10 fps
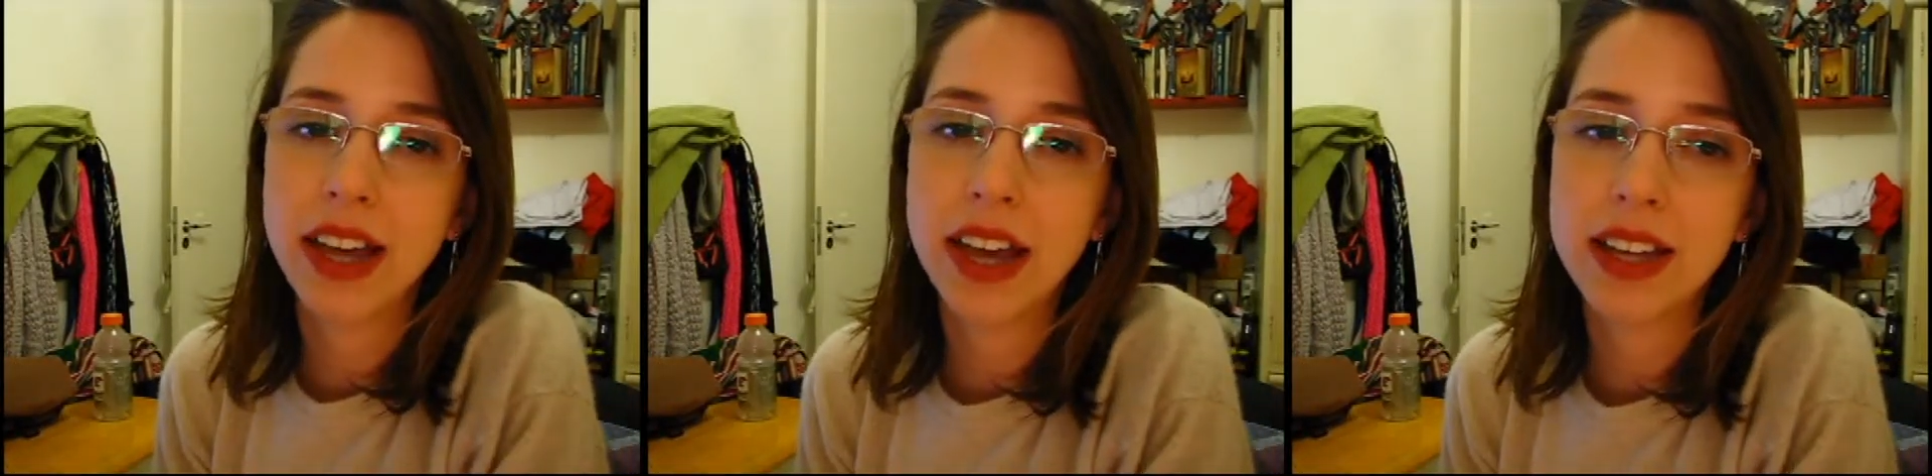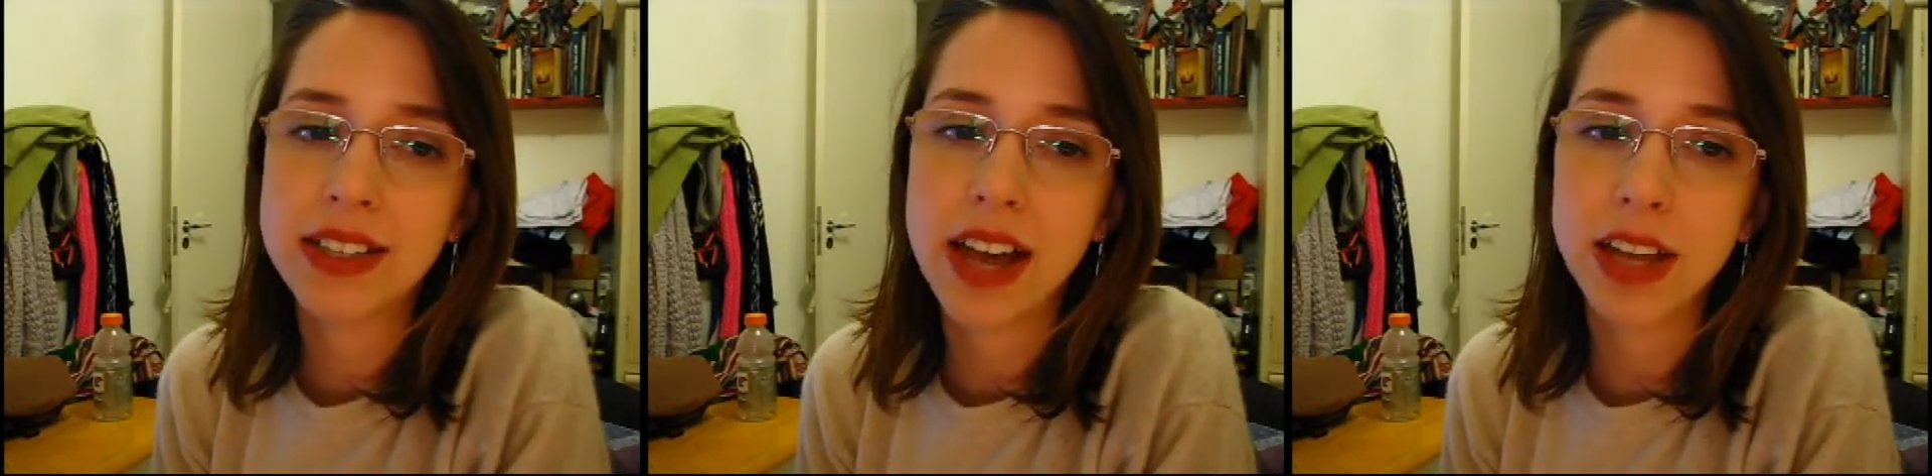
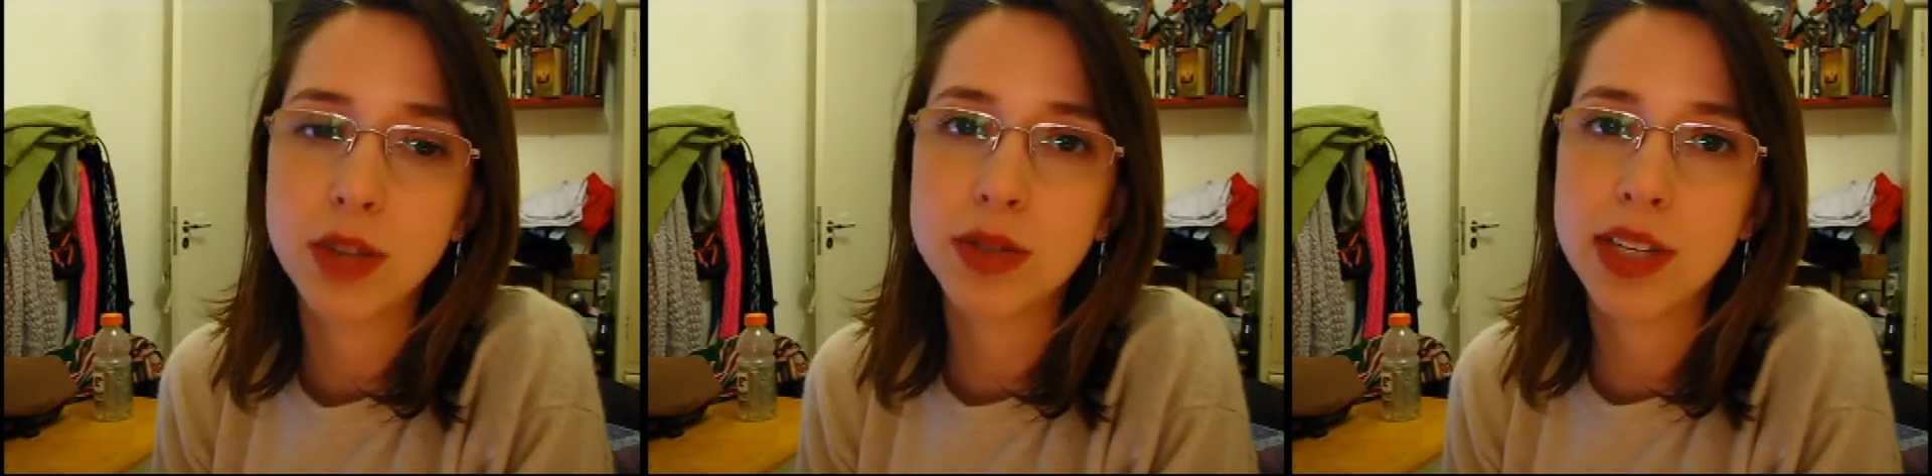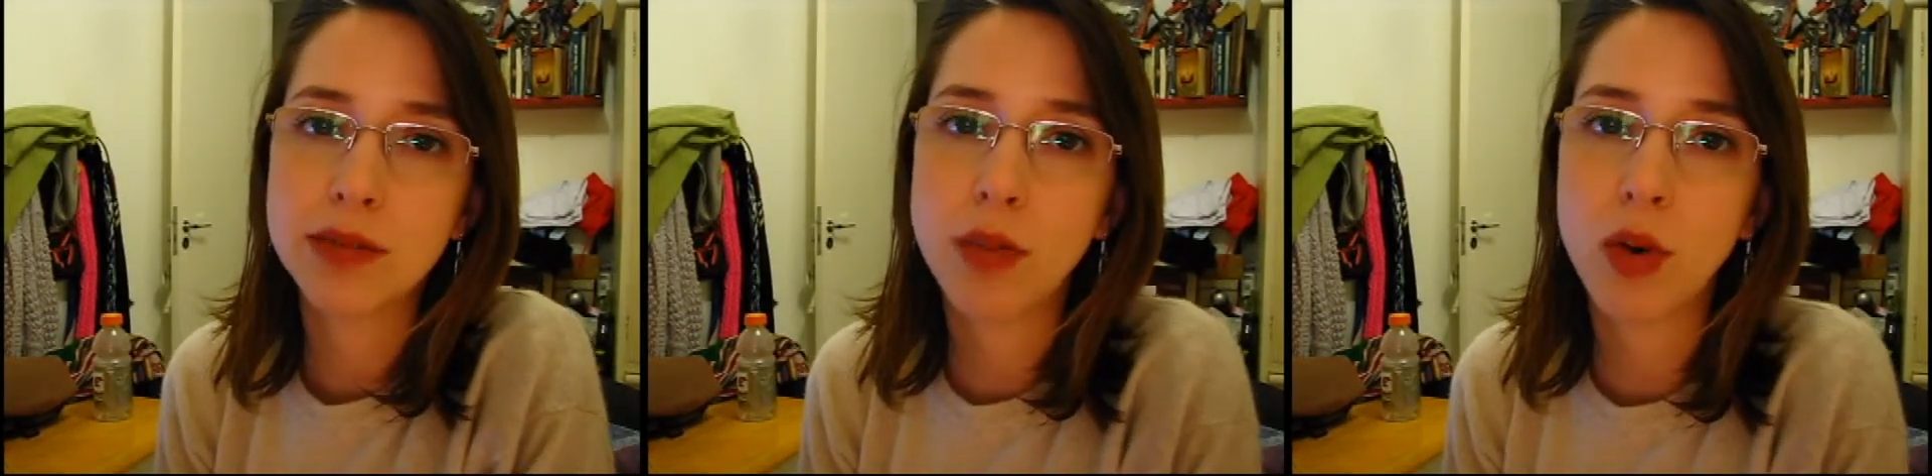and I use
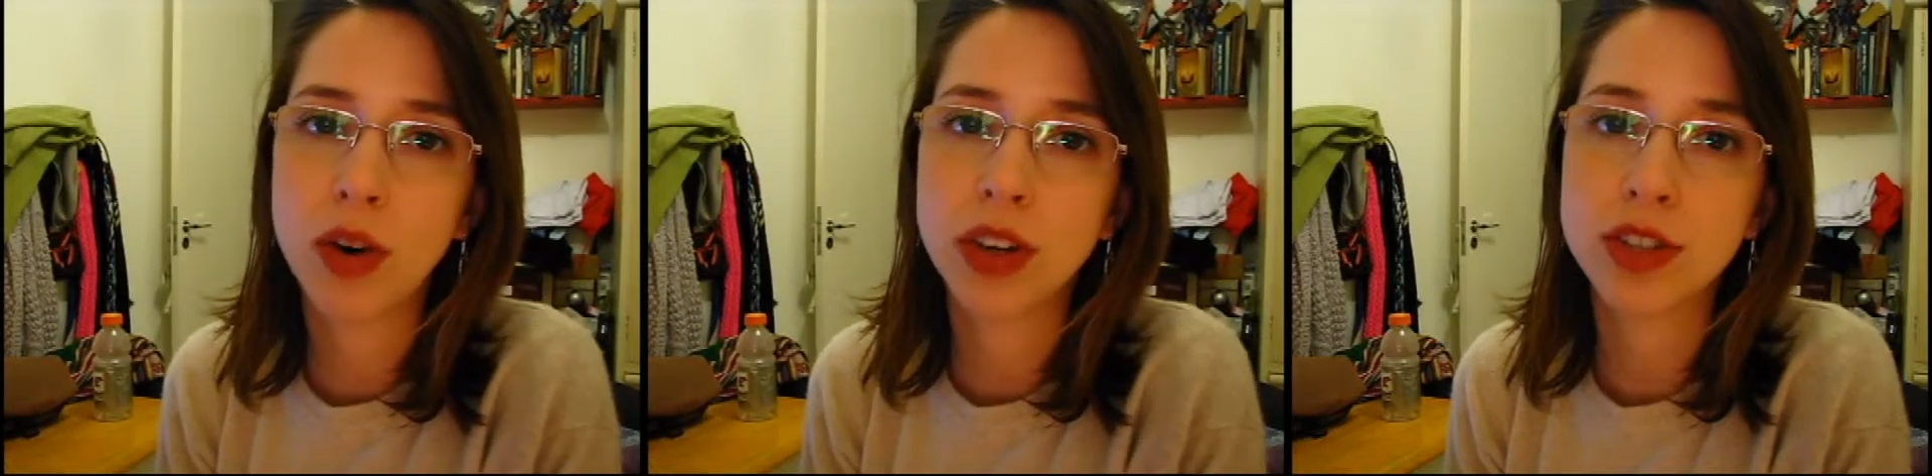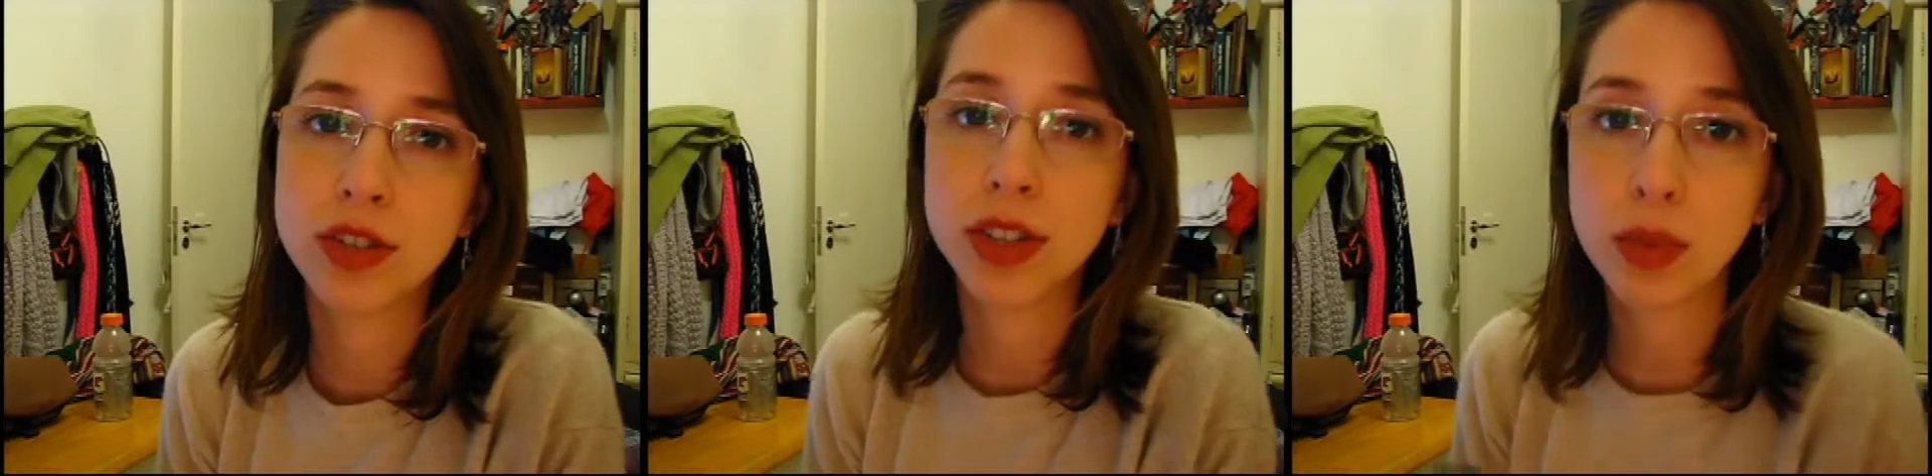it more
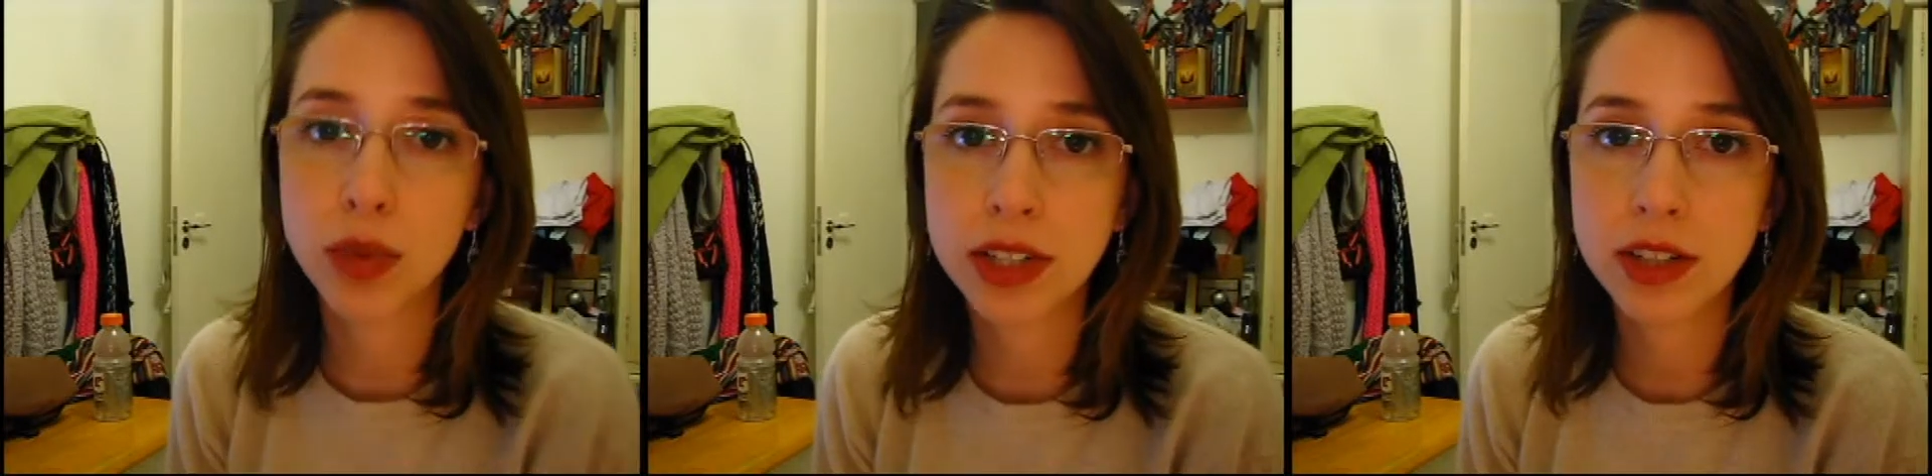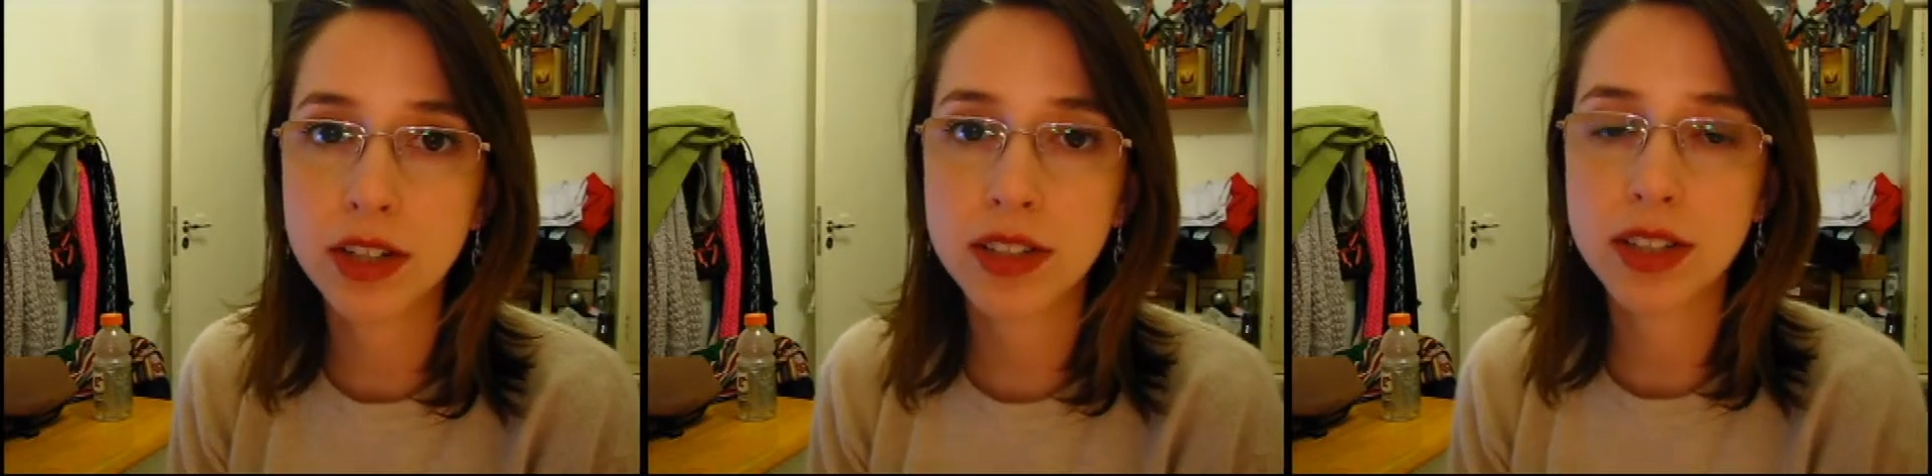during the winter.